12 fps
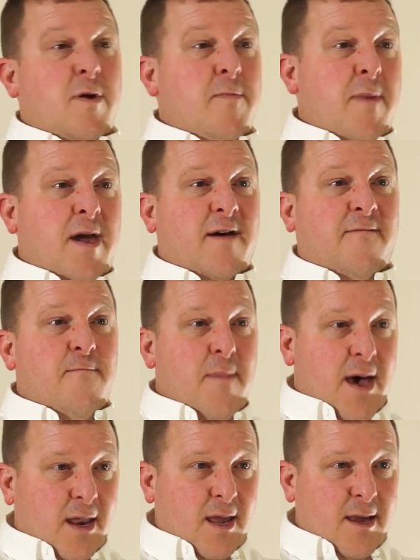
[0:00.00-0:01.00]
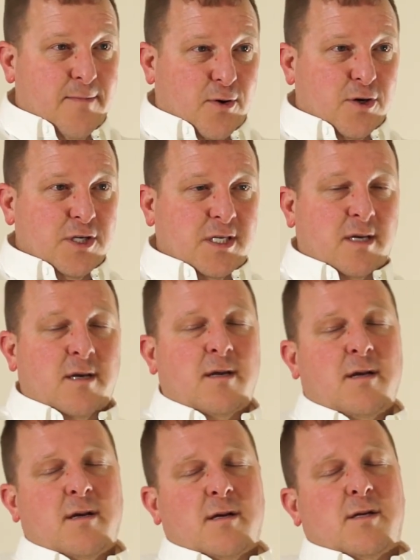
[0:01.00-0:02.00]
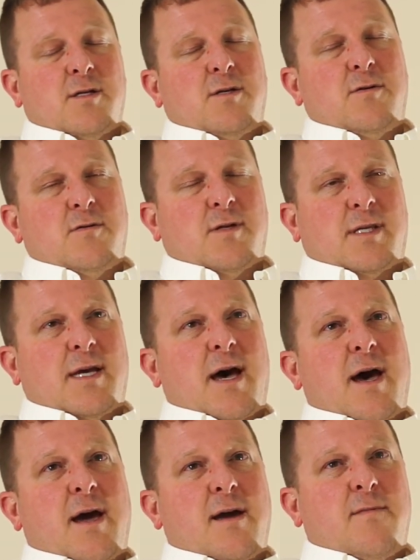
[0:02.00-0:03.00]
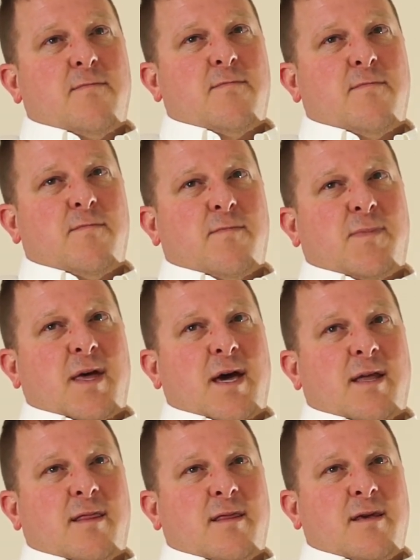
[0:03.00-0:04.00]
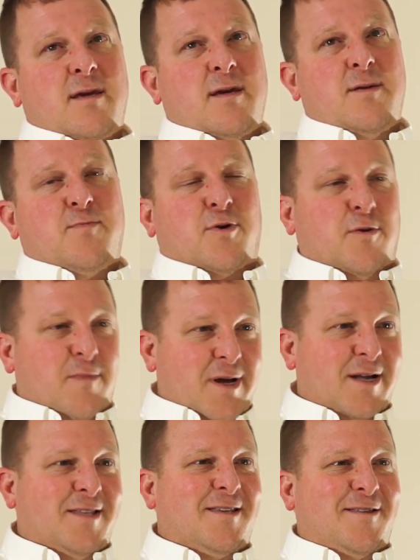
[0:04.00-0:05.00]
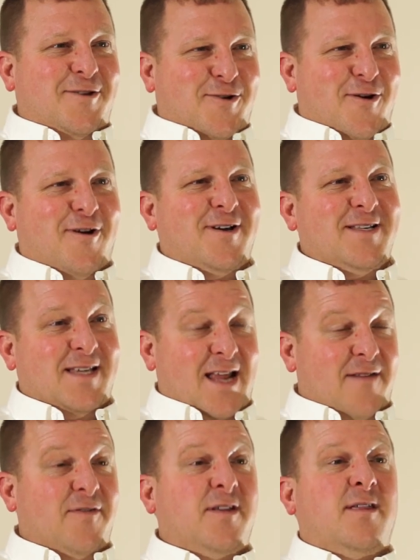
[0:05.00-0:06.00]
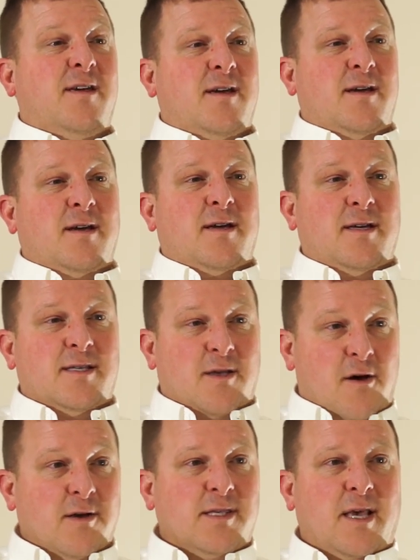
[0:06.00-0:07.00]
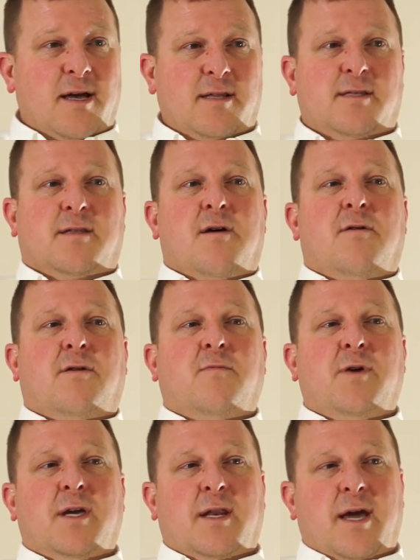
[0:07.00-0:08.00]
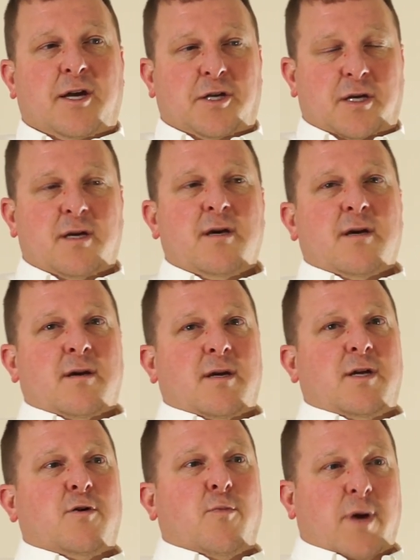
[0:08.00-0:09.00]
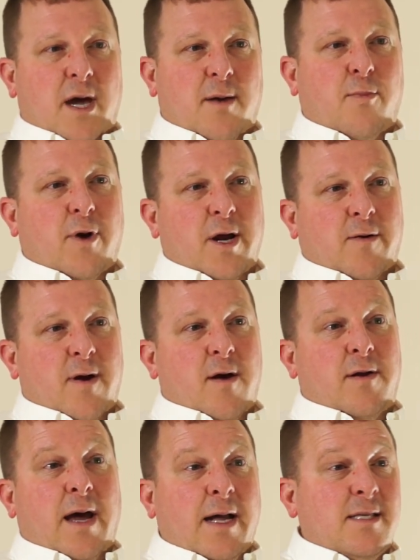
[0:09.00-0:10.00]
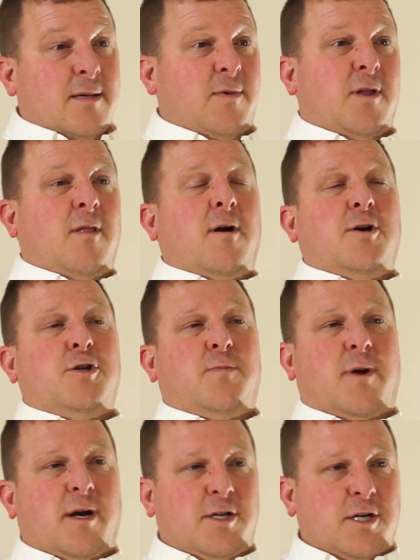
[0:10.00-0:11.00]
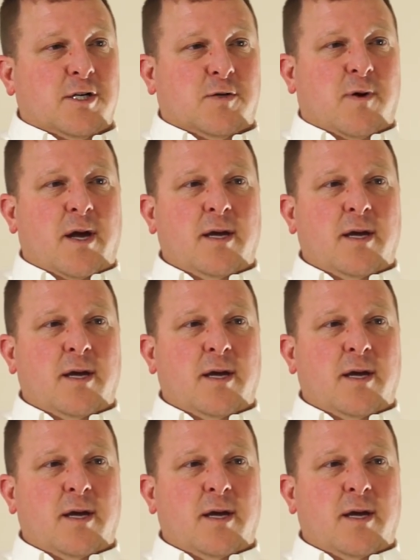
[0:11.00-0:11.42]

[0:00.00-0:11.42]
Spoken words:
may have met a person to the time that the permits and the drawings and everything is all set in stone and we could actually, kind of break ground on some of the larger projects, right?